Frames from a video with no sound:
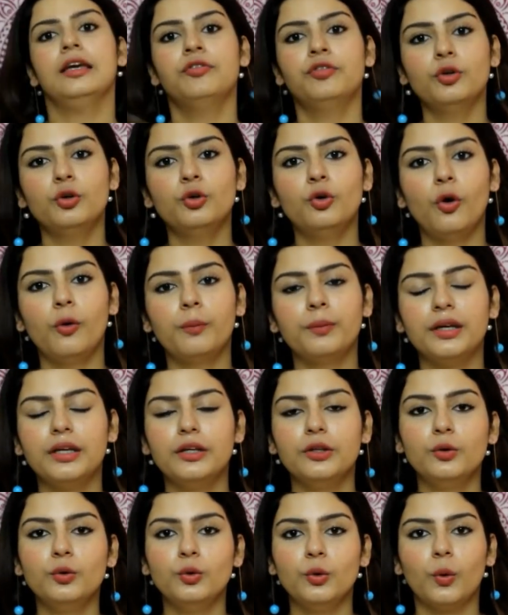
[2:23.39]
If you know me,
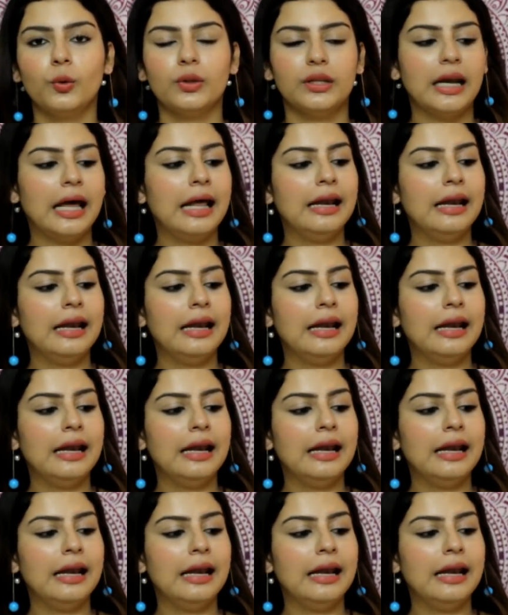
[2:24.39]
you know that